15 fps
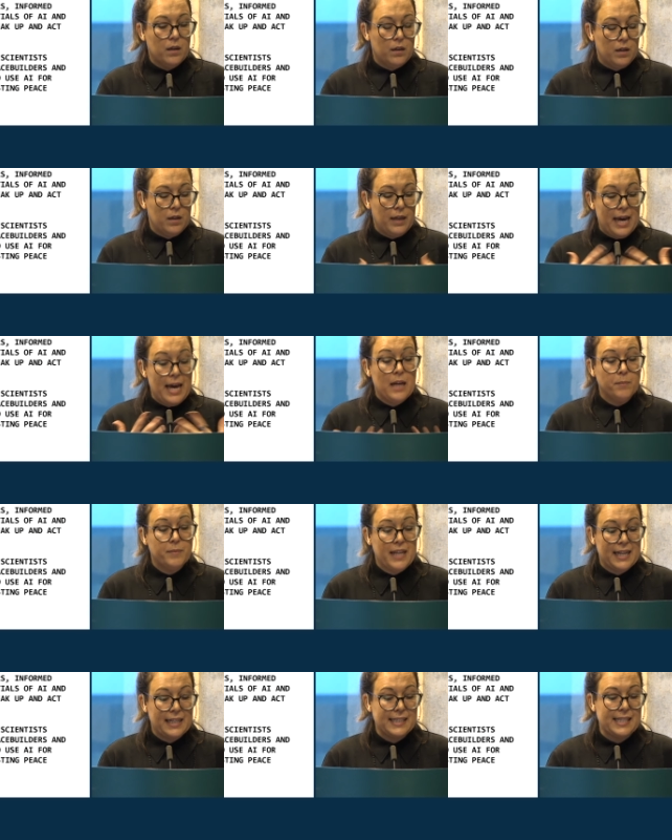uh, help
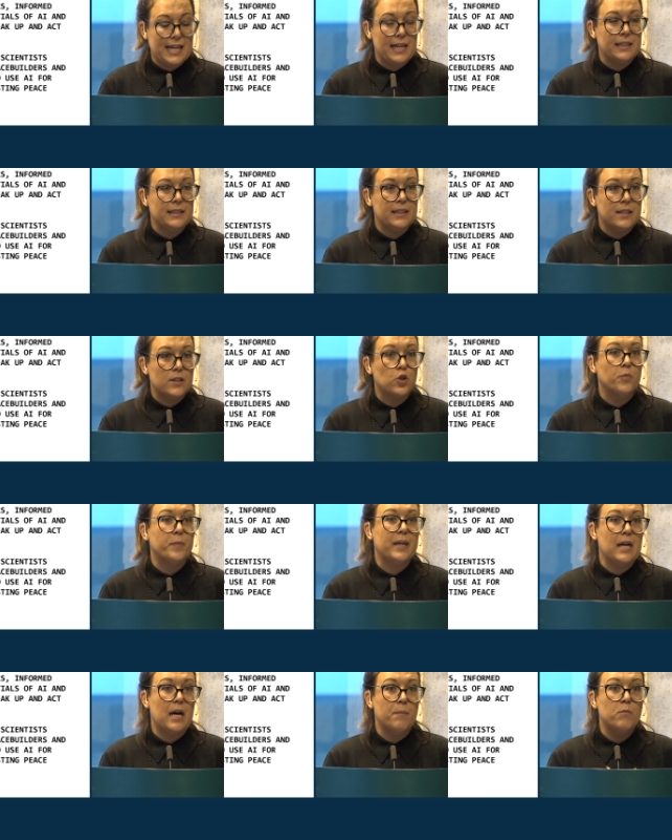data scientists to
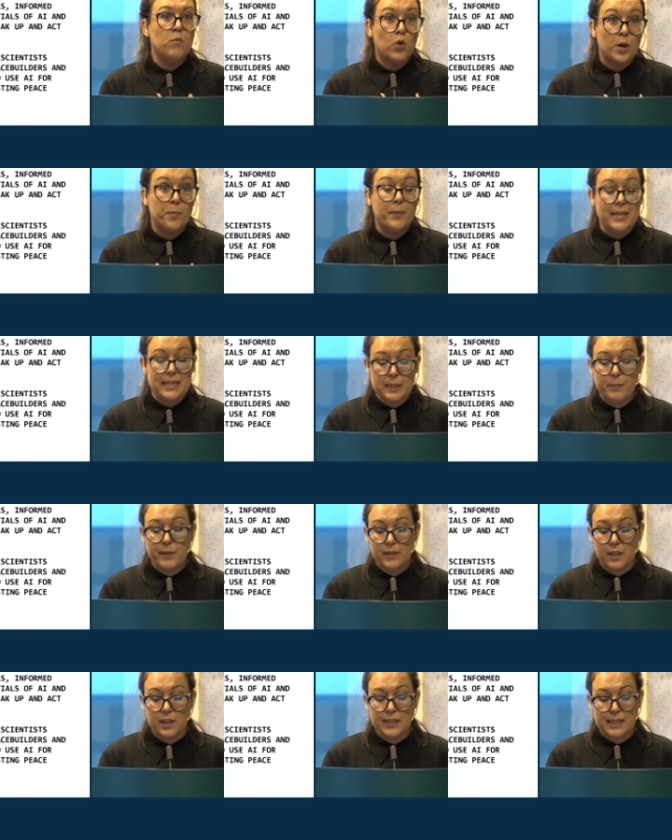become more peace
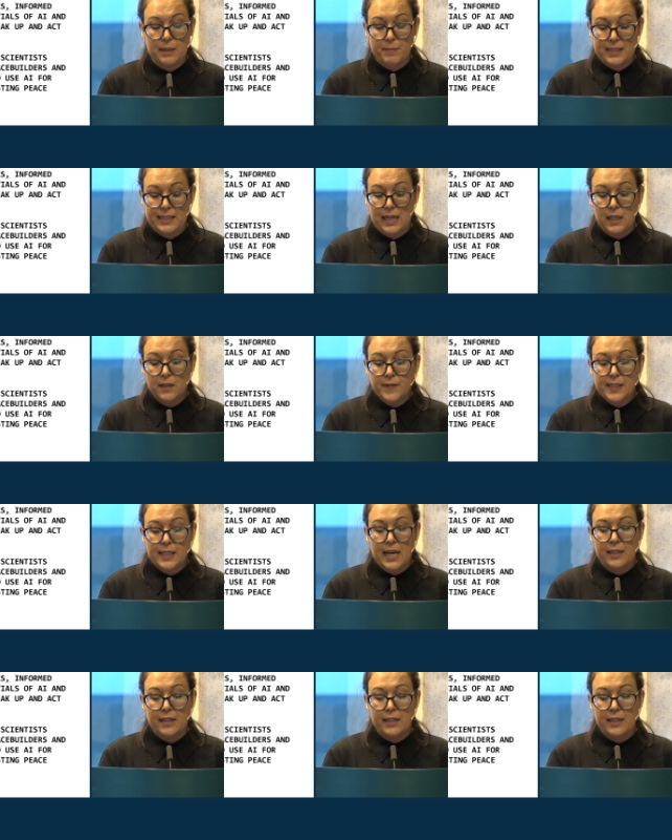builders themselves